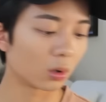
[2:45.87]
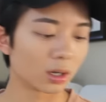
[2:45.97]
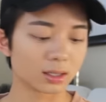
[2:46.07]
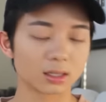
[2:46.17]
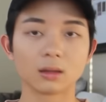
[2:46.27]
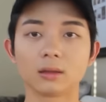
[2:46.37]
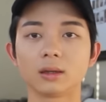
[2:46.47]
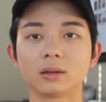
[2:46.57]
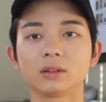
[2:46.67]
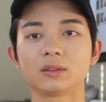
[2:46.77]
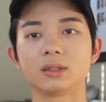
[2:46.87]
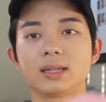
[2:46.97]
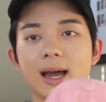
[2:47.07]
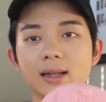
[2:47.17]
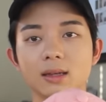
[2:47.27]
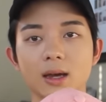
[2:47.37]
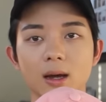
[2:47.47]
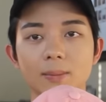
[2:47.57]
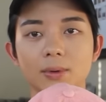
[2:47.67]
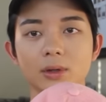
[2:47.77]
was this dad
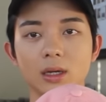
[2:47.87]
cap.